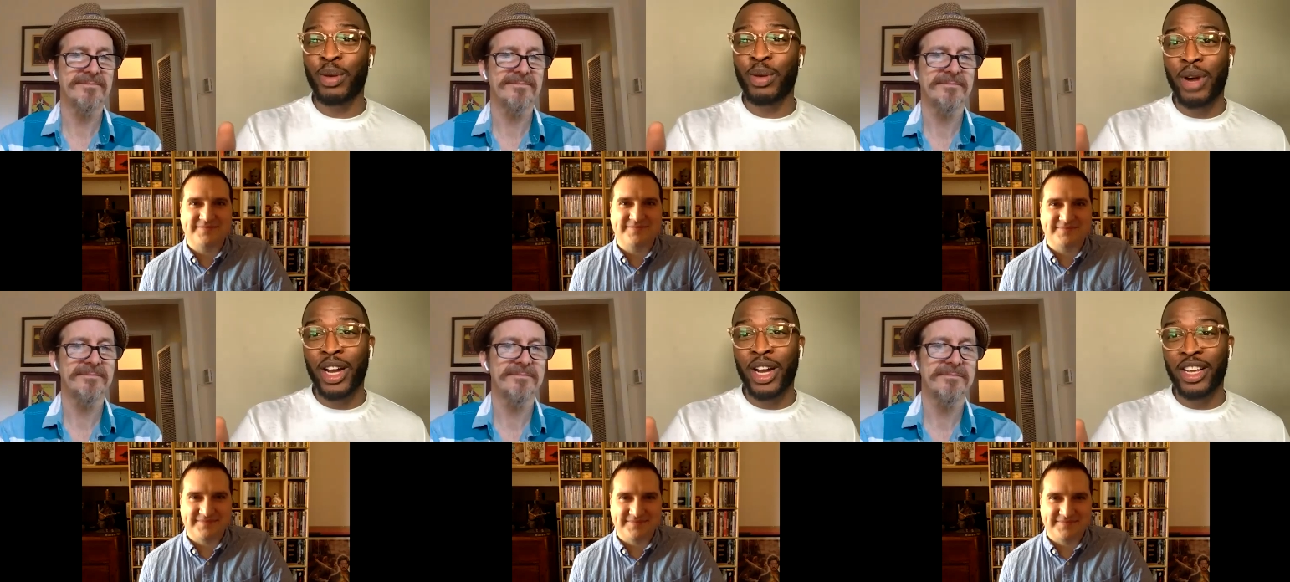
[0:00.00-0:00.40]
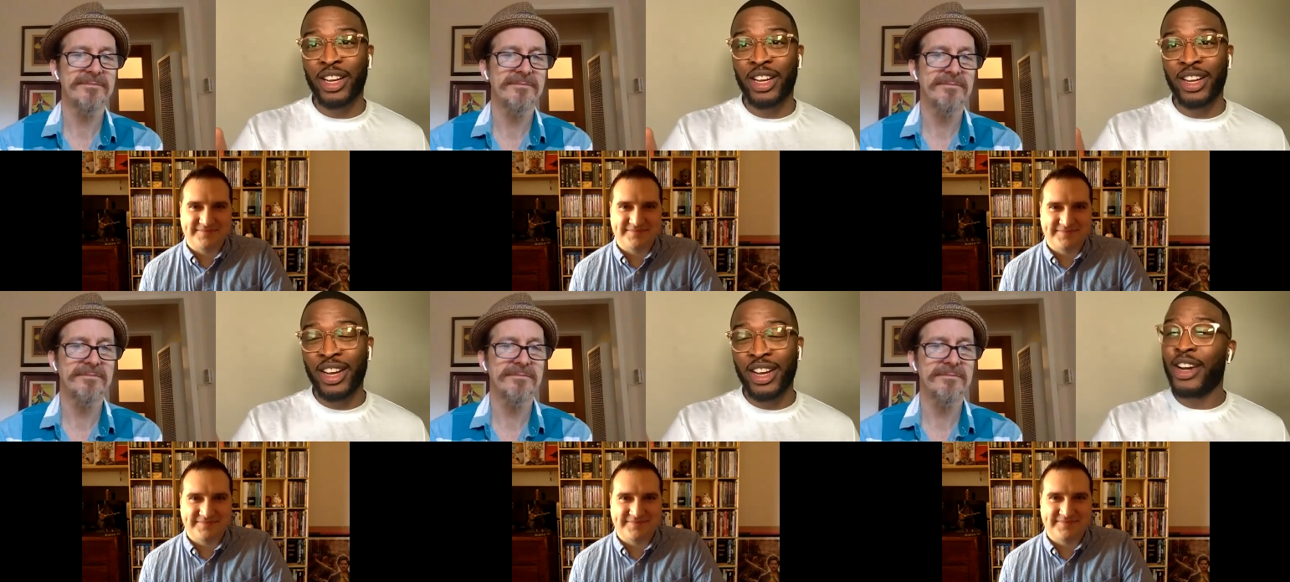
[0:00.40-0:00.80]
Speaker 1: with Amalia,
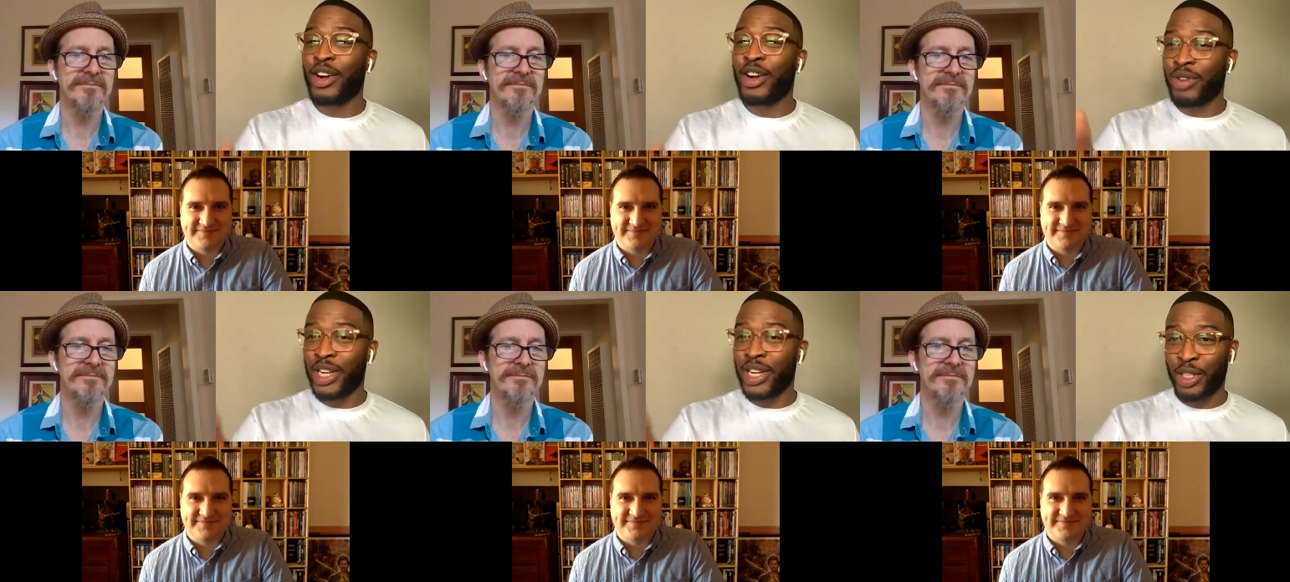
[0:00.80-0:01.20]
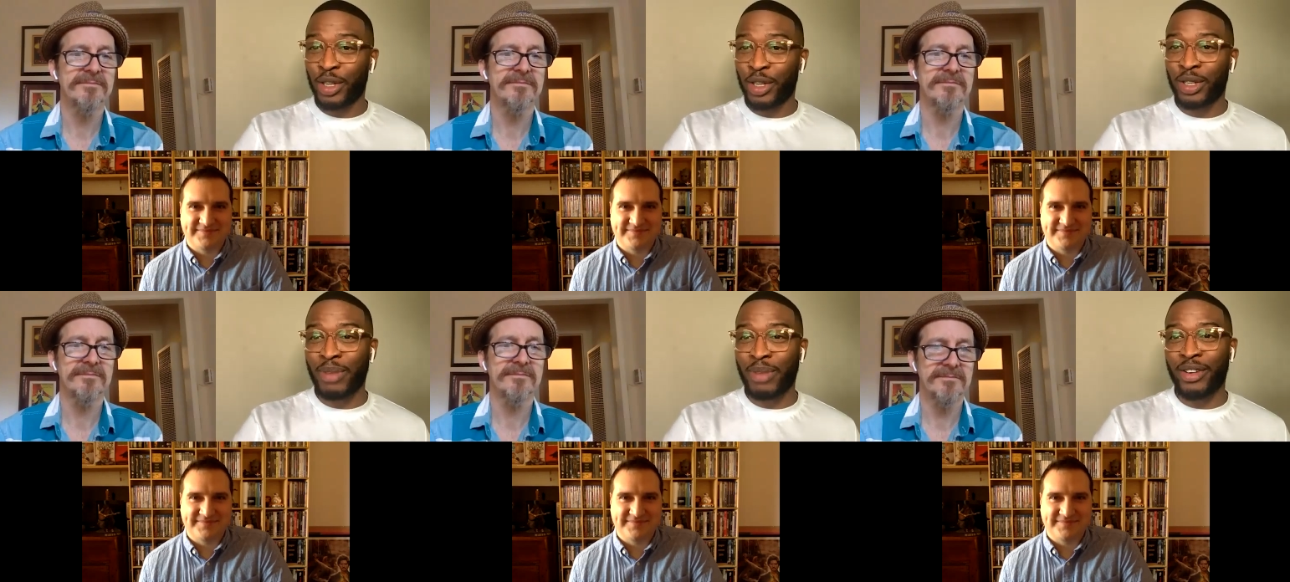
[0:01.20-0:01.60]

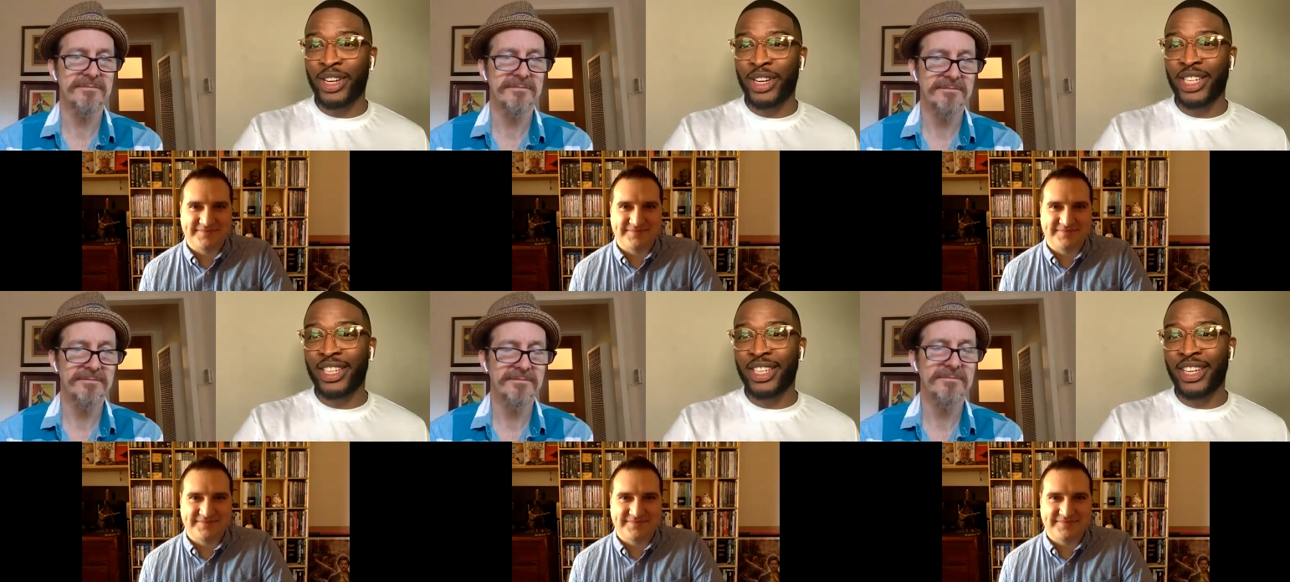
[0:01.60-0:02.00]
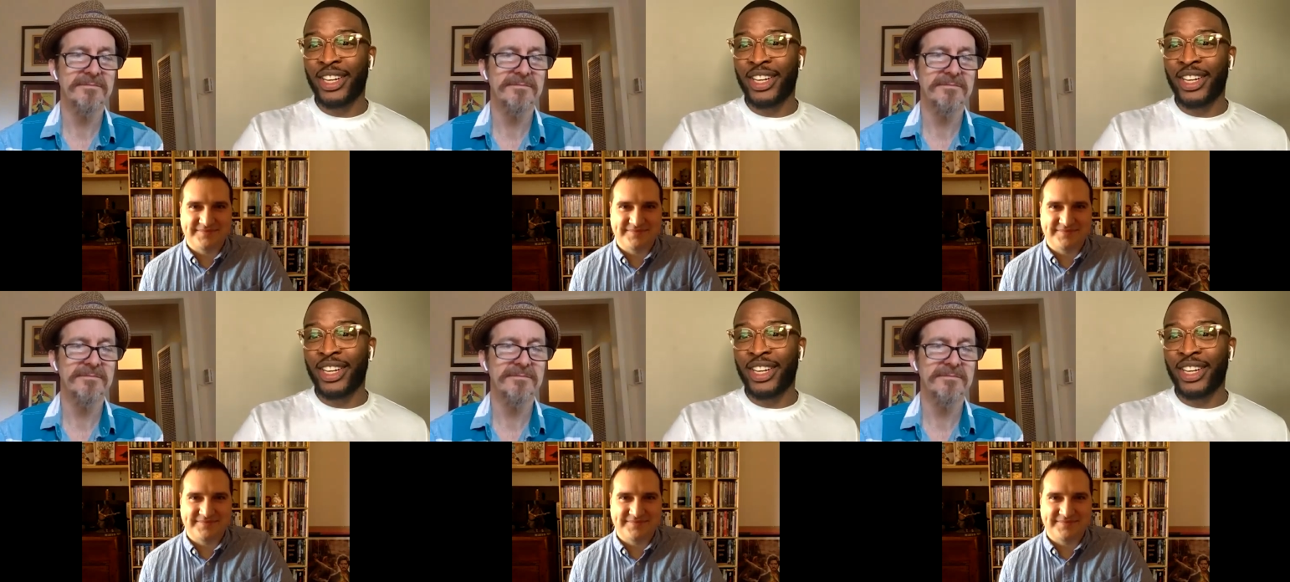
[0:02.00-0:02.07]
Horatio is married.